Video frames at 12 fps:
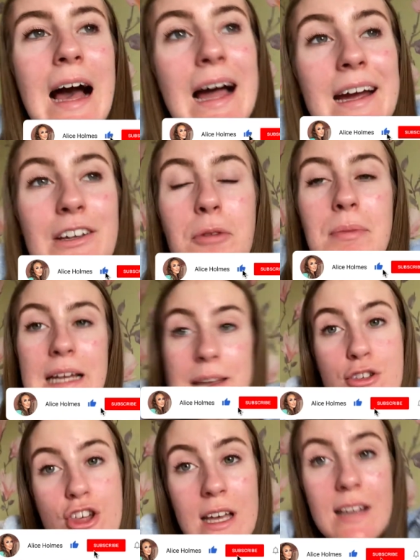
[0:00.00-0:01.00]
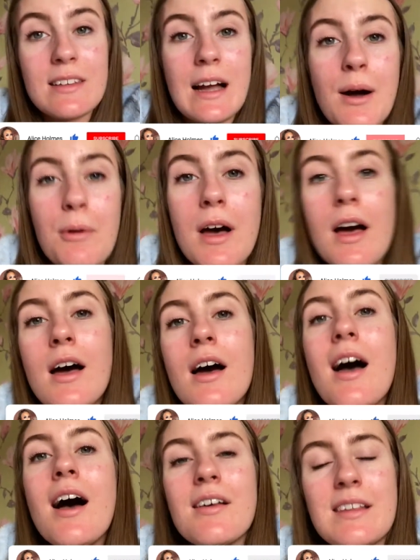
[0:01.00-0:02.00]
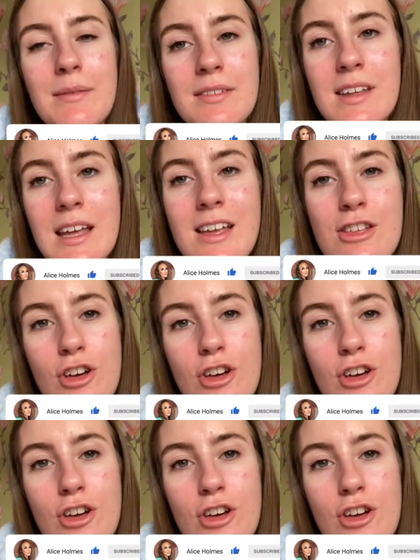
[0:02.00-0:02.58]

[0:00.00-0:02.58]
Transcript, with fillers: I cannot believe she is now 17.